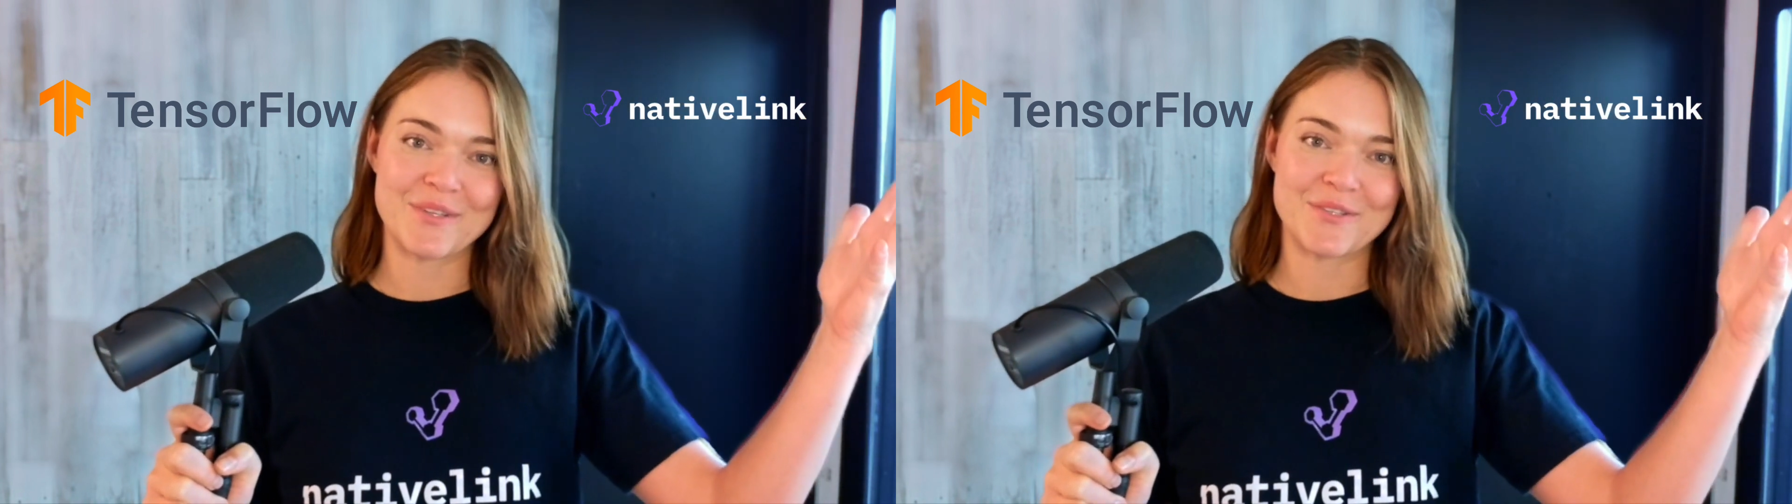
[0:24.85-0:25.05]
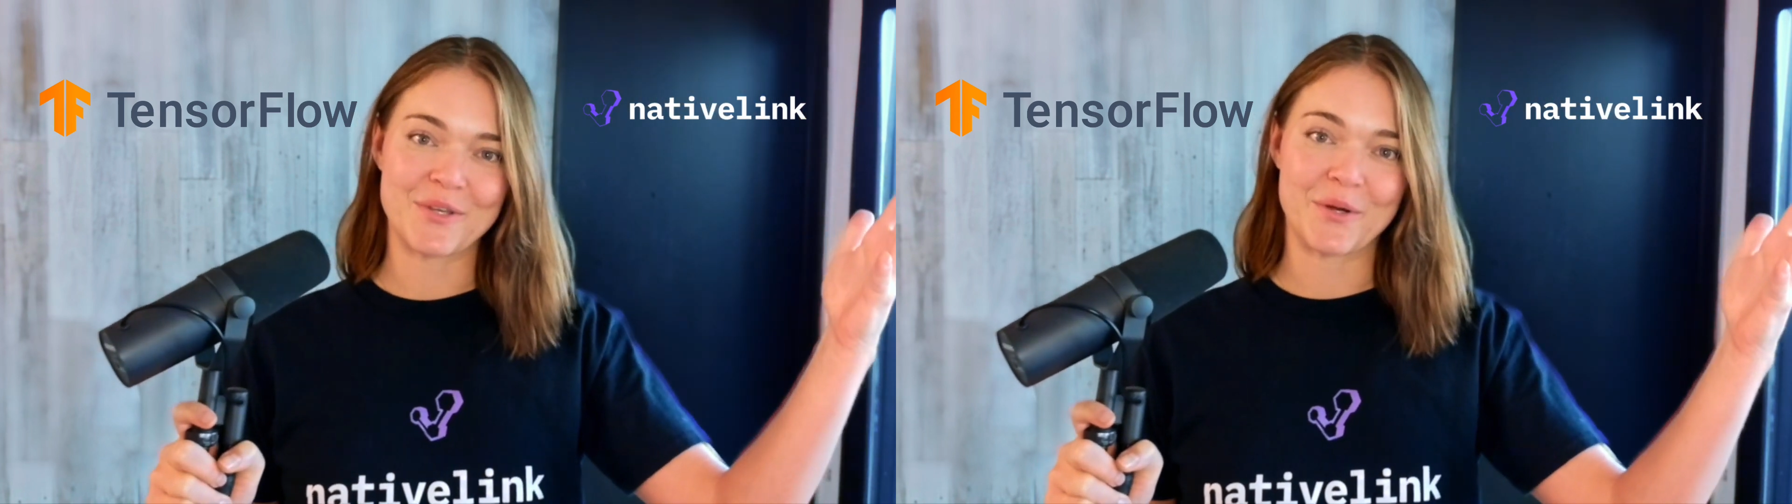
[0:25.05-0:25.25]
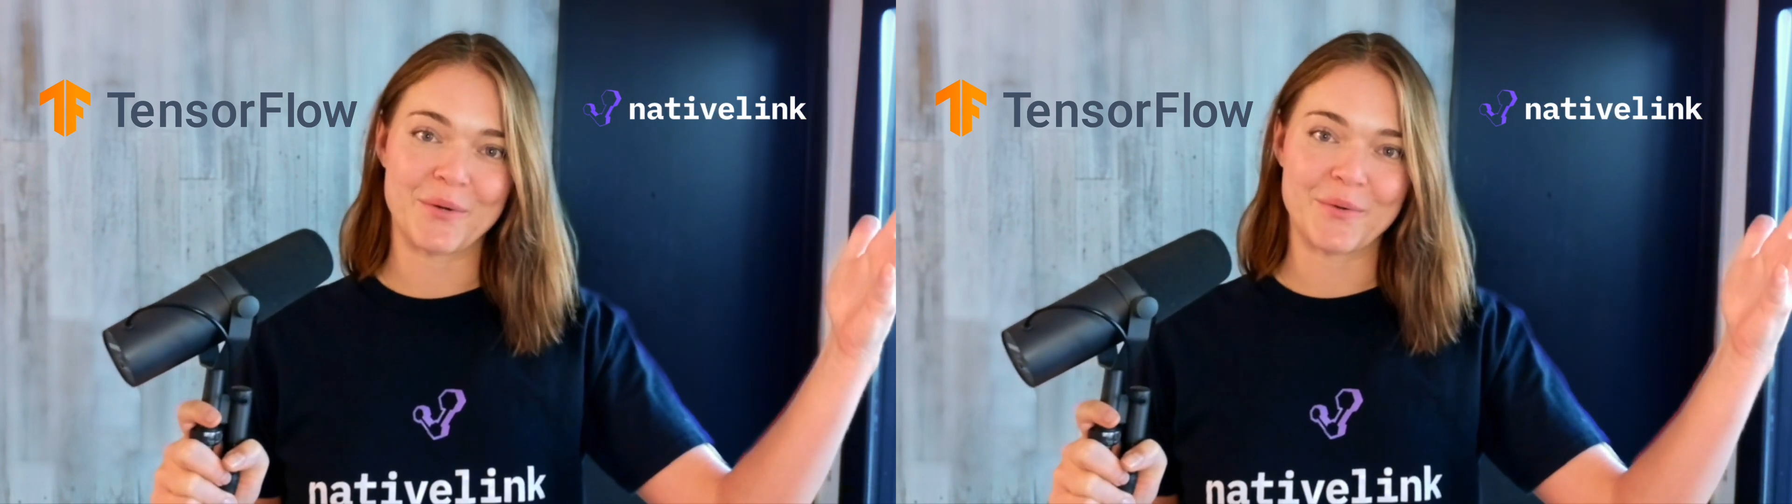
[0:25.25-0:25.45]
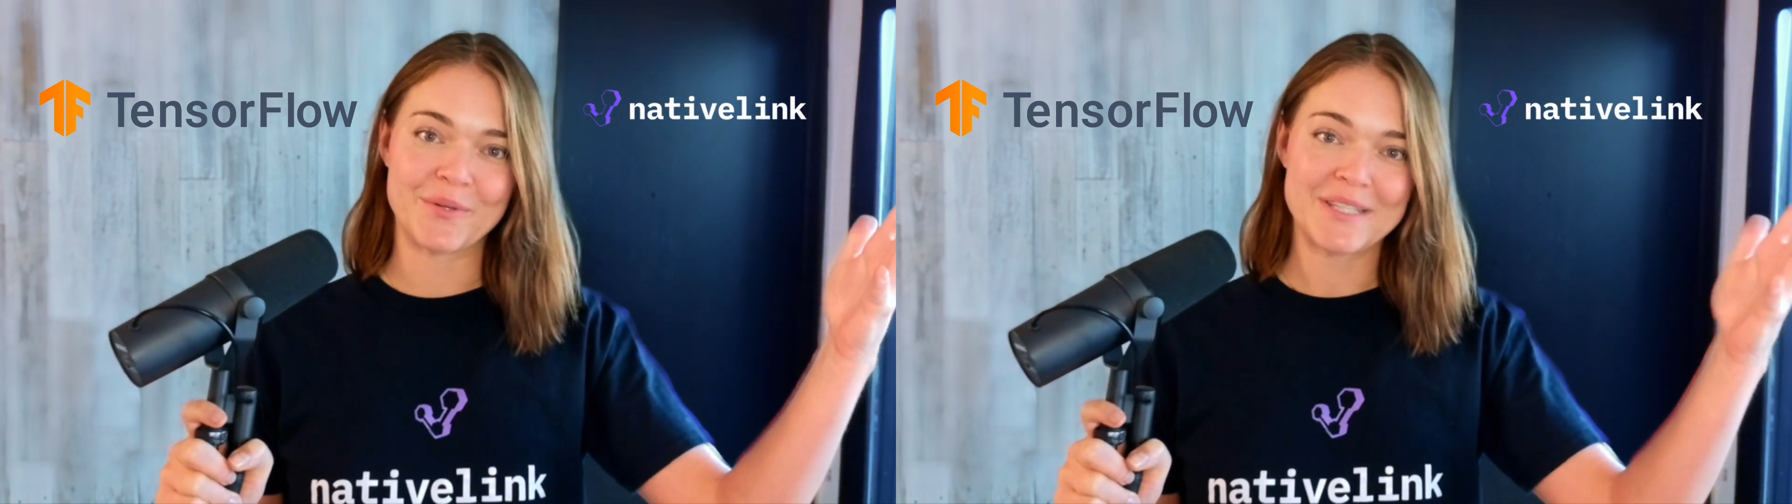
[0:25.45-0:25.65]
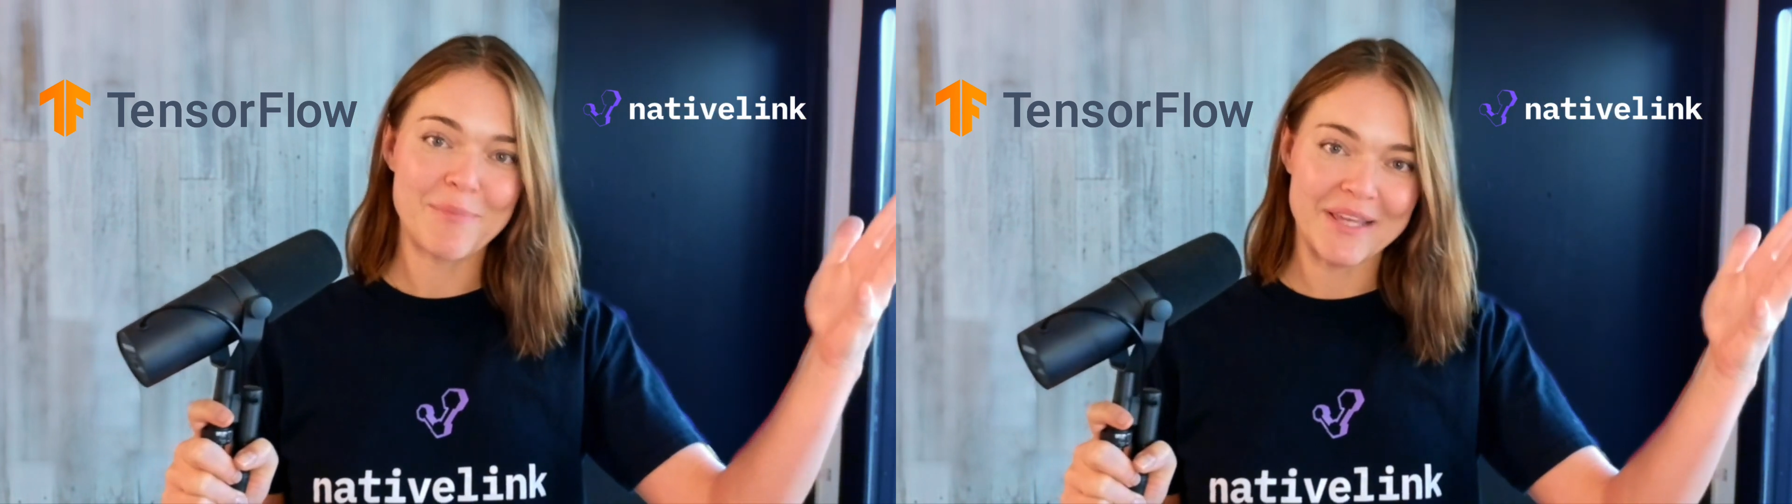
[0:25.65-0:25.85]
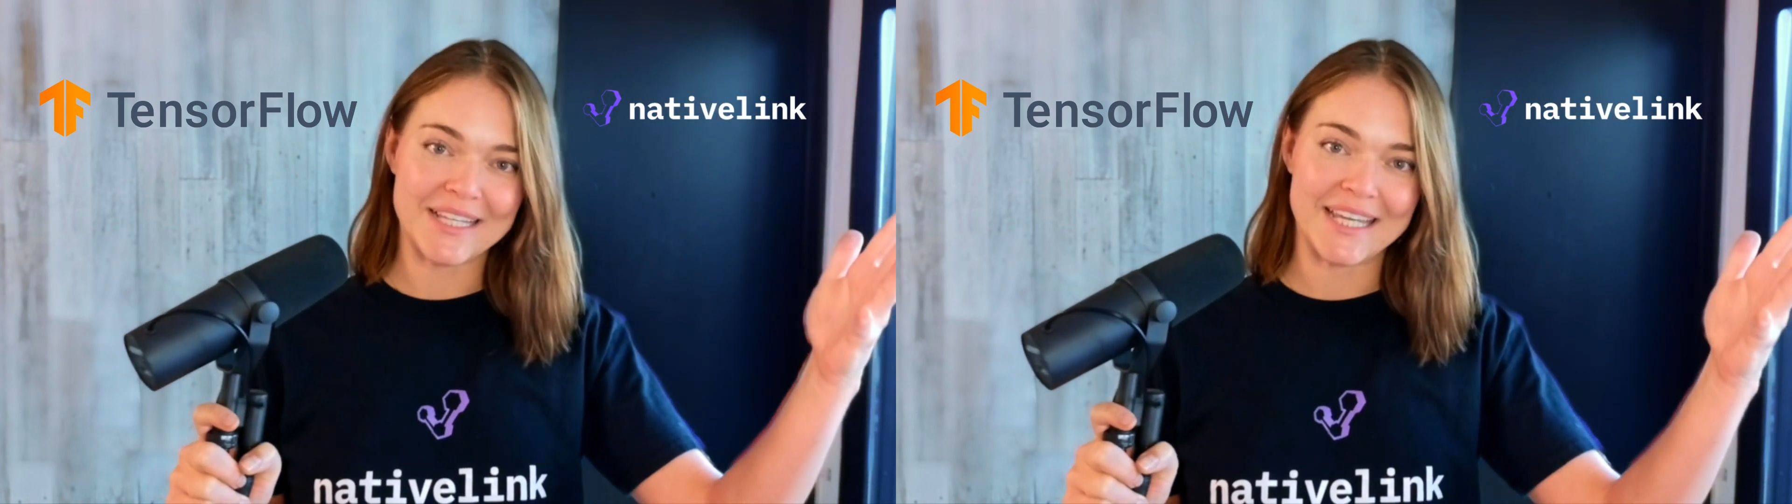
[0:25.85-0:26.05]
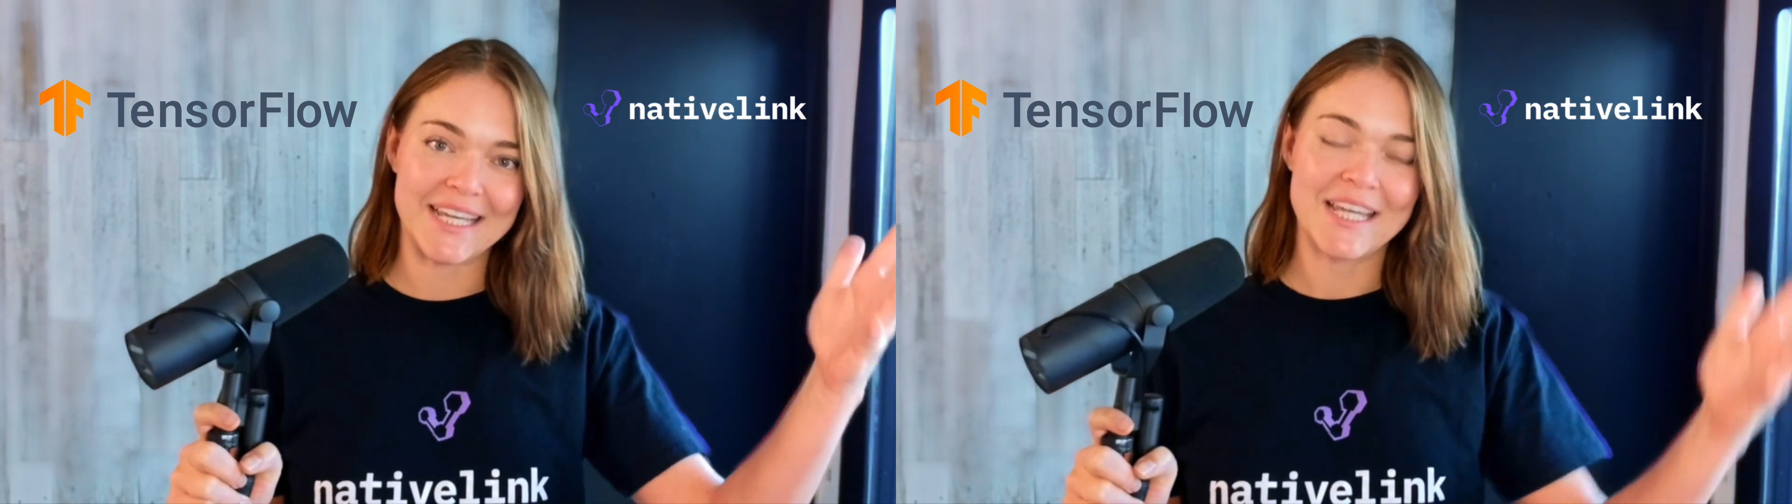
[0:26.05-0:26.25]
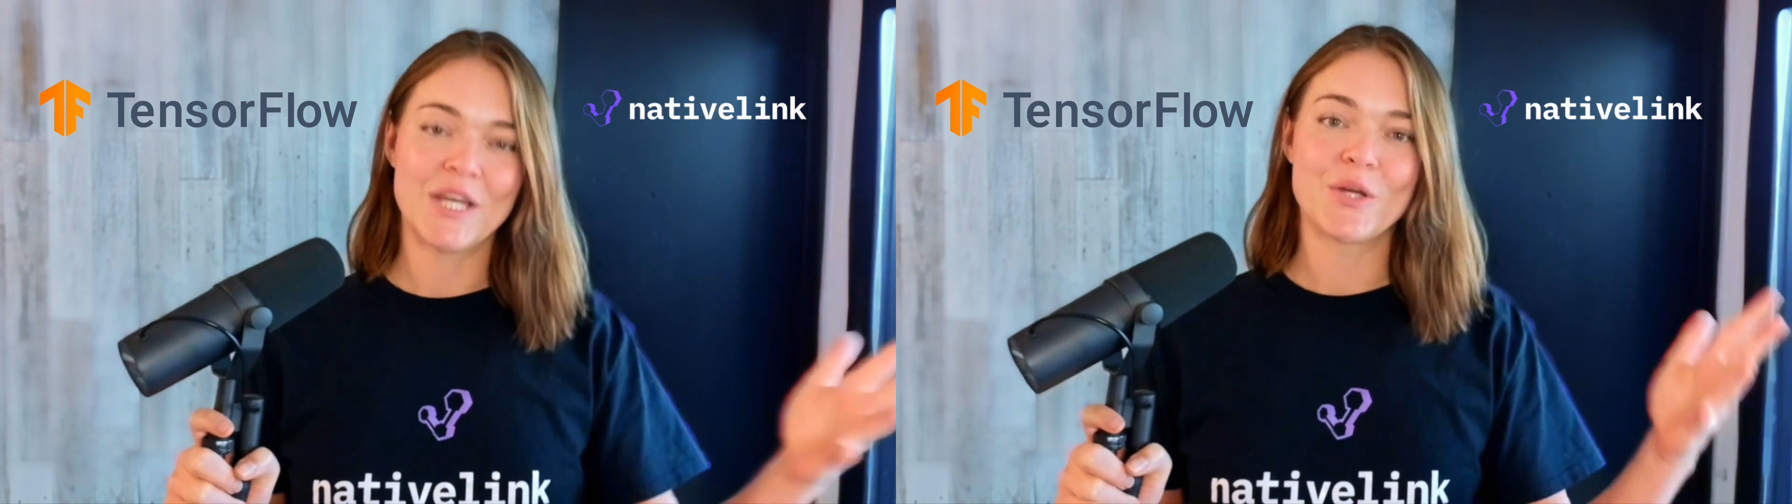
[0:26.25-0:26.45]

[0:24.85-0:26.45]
So typically